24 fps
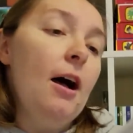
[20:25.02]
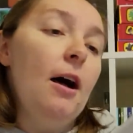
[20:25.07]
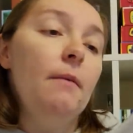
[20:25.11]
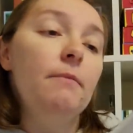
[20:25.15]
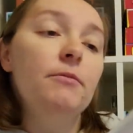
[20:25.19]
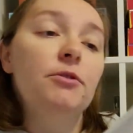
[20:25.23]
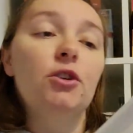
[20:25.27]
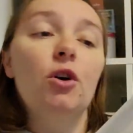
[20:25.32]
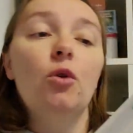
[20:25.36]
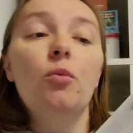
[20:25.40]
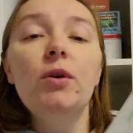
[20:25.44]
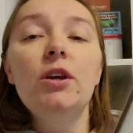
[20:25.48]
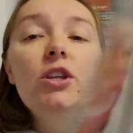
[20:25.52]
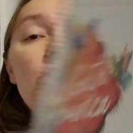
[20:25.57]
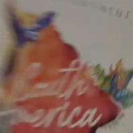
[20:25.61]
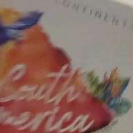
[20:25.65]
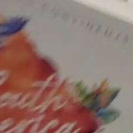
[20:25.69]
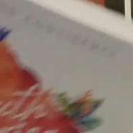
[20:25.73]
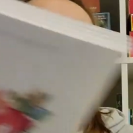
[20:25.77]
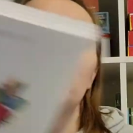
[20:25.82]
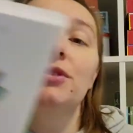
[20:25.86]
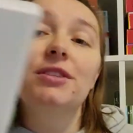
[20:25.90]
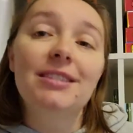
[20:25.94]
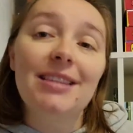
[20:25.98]
So we
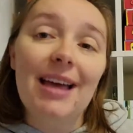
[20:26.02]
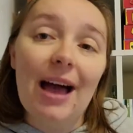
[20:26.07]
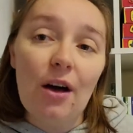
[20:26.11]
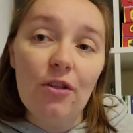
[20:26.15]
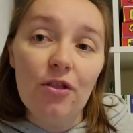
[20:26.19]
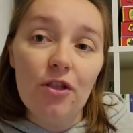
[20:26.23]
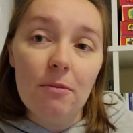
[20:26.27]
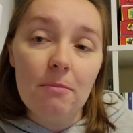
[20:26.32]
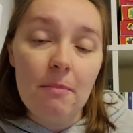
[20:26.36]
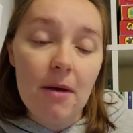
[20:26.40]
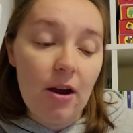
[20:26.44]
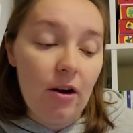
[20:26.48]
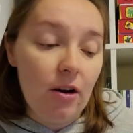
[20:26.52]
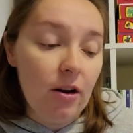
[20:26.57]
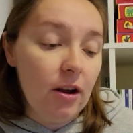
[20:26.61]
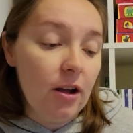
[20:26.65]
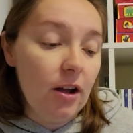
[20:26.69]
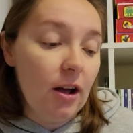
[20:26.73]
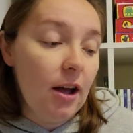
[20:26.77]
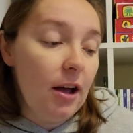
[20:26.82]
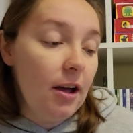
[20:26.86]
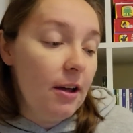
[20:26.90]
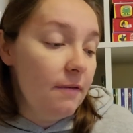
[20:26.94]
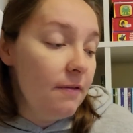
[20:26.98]
chose South
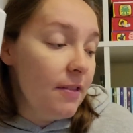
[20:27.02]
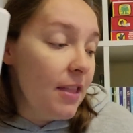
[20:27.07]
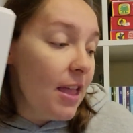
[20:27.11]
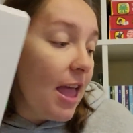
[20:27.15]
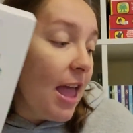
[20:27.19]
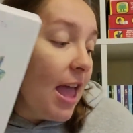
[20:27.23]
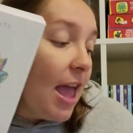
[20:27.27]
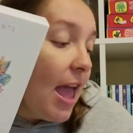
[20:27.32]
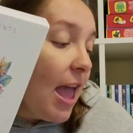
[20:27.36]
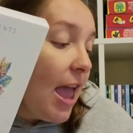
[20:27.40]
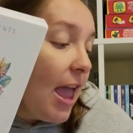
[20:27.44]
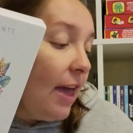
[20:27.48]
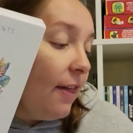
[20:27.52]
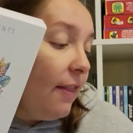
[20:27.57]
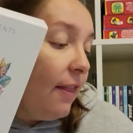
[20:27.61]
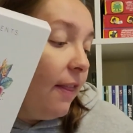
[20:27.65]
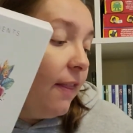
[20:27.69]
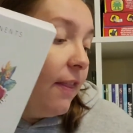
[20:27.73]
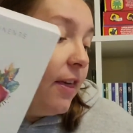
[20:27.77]
America, and then